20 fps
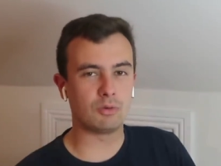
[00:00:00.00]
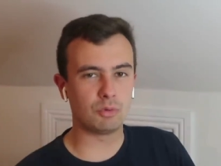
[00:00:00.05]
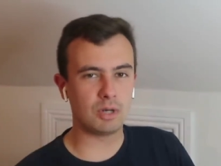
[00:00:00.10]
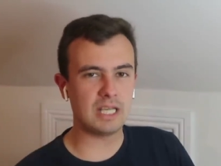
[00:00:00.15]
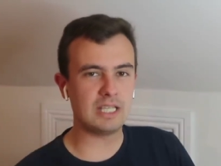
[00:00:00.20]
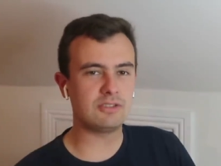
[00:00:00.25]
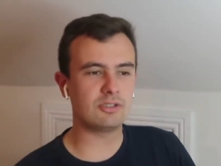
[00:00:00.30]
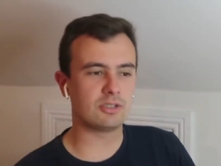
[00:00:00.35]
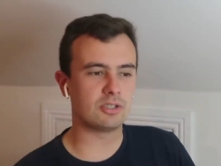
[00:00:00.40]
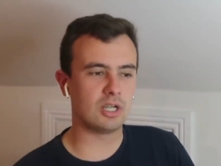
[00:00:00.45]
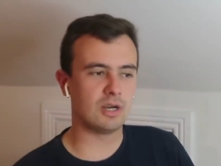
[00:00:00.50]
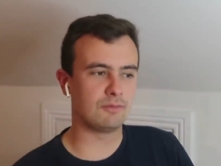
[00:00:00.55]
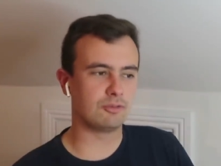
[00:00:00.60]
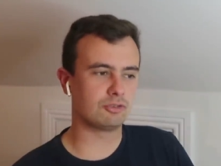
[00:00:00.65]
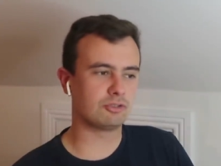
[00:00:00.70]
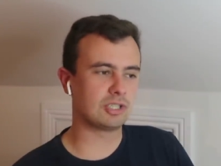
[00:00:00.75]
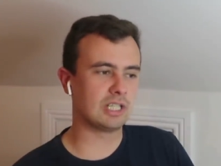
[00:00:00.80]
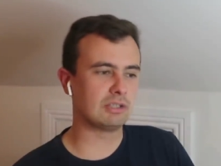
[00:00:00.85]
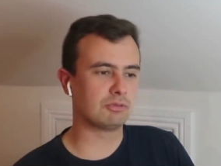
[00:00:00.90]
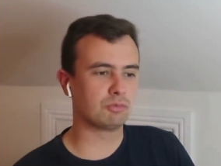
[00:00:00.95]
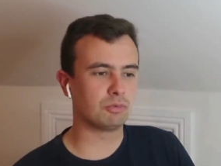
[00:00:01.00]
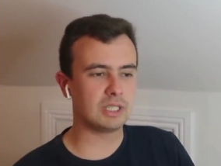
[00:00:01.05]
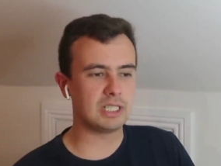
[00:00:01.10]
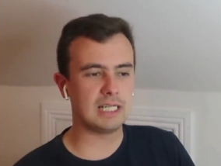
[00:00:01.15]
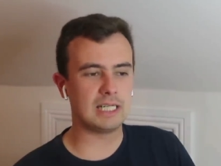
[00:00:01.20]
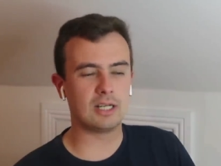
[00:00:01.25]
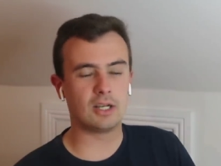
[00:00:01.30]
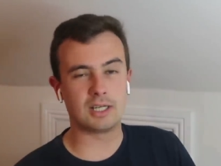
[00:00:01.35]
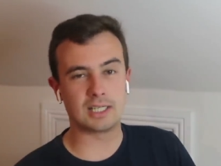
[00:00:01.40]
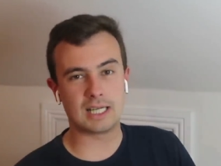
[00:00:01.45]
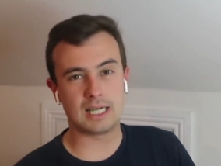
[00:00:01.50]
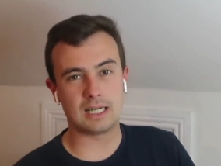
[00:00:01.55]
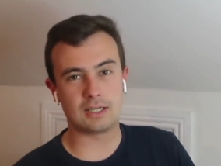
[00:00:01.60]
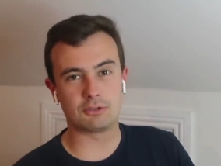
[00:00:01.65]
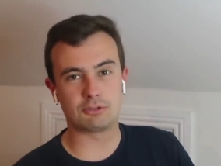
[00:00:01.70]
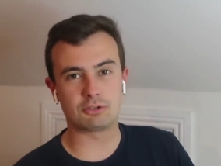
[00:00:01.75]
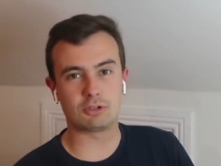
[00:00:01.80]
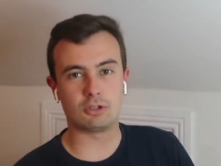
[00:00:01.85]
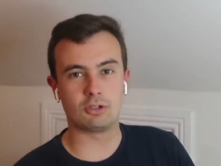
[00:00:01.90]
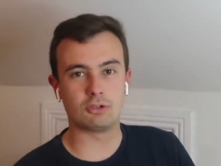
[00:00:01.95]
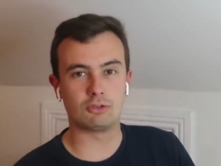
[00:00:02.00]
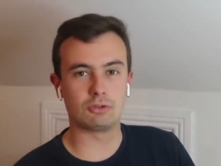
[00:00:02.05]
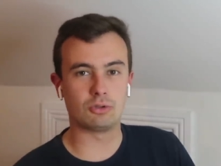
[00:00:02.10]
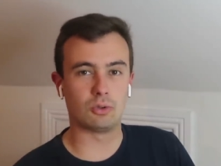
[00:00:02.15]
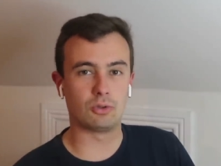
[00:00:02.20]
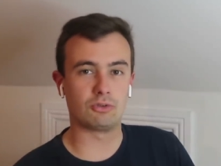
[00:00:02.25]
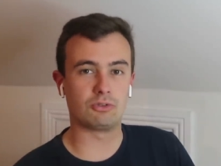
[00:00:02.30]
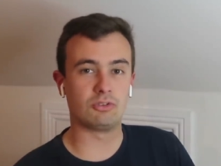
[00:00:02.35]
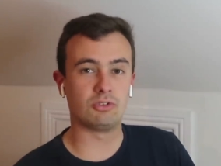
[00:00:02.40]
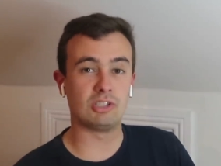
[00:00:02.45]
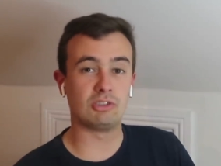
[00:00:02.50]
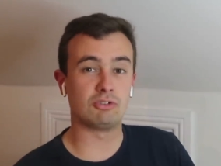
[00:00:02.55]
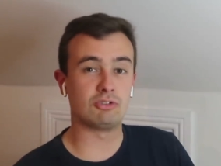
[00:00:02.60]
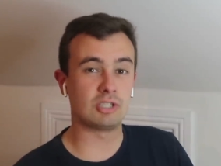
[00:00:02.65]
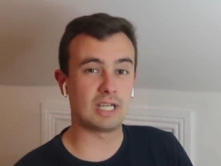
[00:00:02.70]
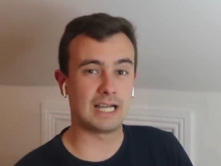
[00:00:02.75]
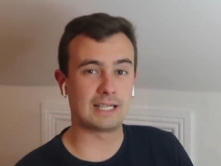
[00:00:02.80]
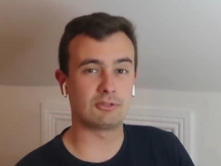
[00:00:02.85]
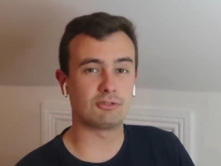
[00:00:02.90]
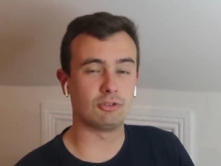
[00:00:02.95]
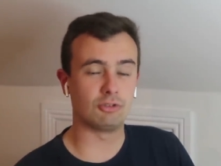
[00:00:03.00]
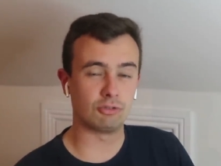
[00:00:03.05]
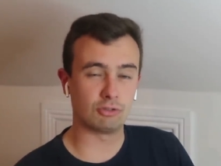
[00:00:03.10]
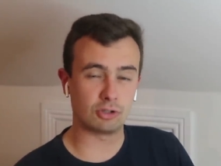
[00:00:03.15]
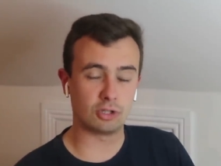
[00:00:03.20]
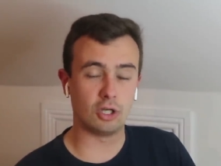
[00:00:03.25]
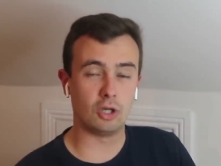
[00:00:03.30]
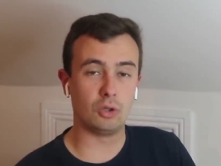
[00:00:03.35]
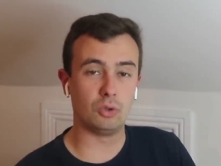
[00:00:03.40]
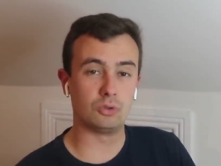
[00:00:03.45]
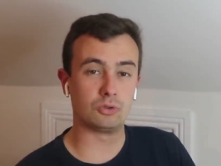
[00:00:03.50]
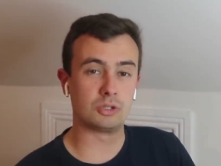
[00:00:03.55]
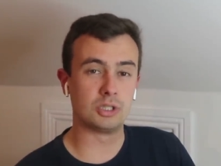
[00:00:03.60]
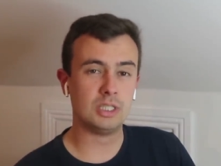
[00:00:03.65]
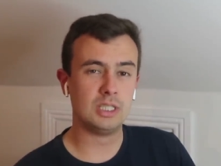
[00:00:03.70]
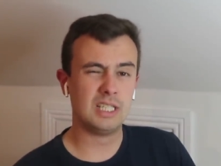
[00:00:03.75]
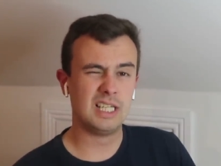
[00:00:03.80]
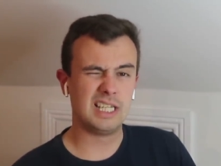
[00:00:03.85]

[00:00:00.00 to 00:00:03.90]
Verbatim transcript: a rated novice chase, really like Alice Curran's horse in this, Jackson's Gold.